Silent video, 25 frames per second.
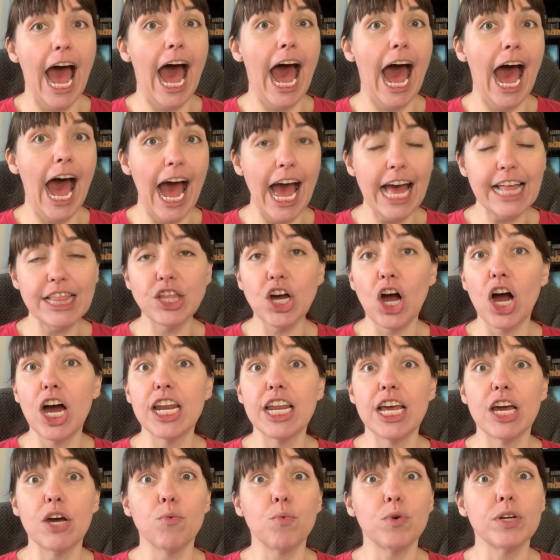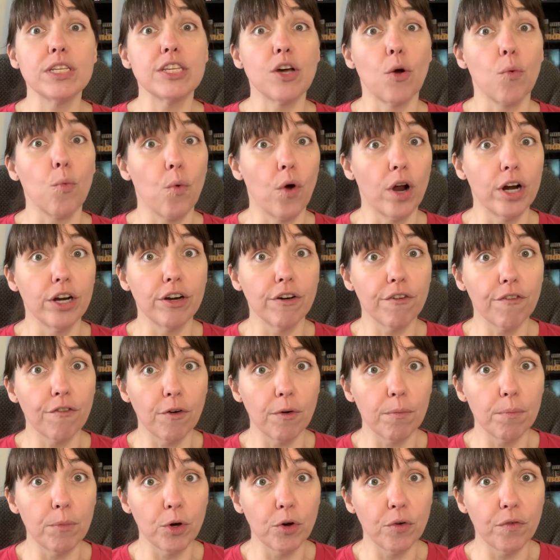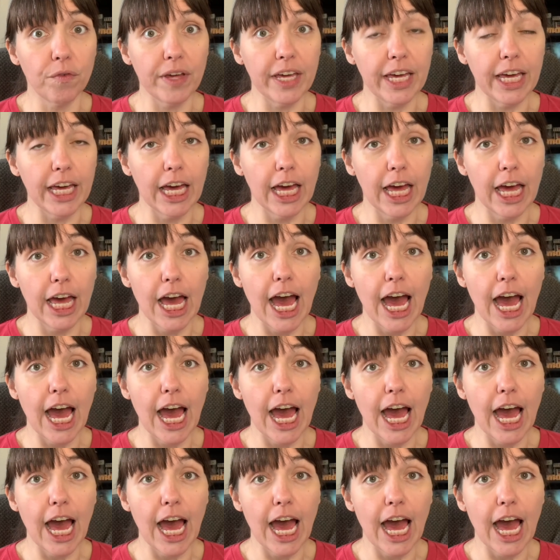I thought it was a wonderful movie.